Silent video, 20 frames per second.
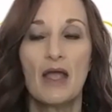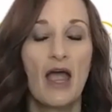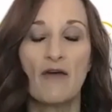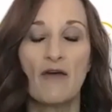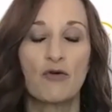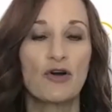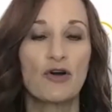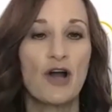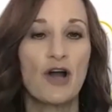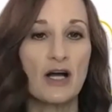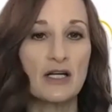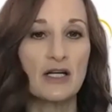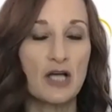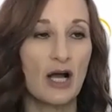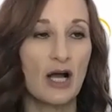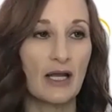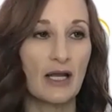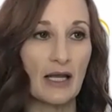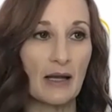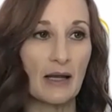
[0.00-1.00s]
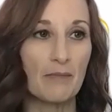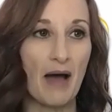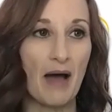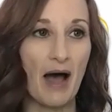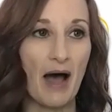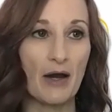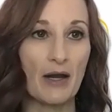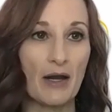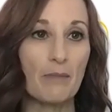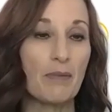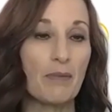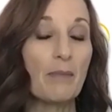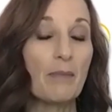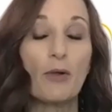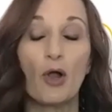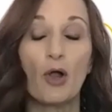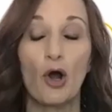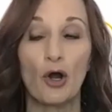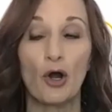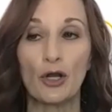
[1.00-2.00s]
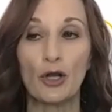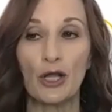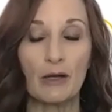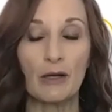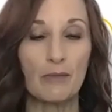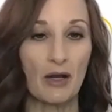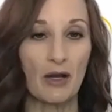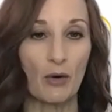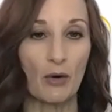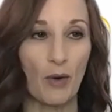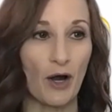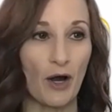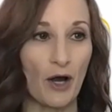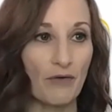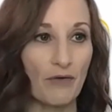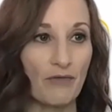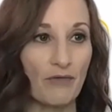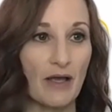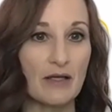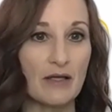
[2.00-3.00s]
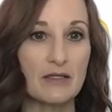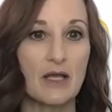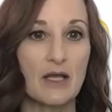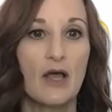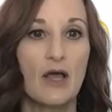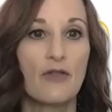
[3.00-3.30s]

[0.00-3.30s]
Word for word: if we're not talking about it, people aren't going to be aware of it.